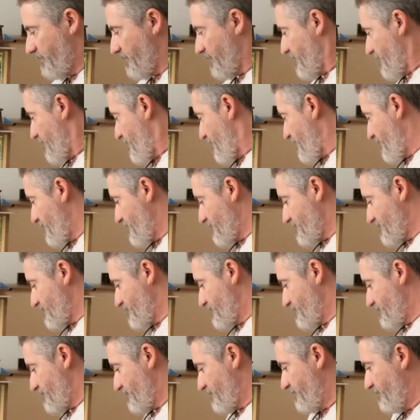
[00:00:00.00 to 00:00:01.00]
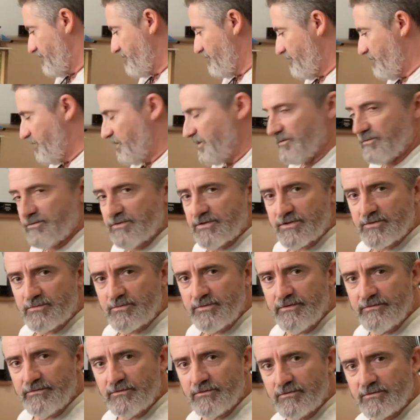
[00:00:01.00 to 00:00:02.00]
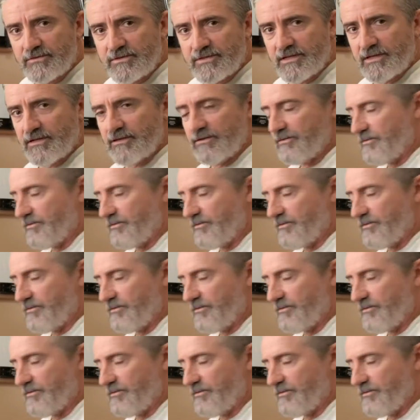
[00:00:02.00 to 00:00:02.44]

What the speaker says: casters that will swivel, so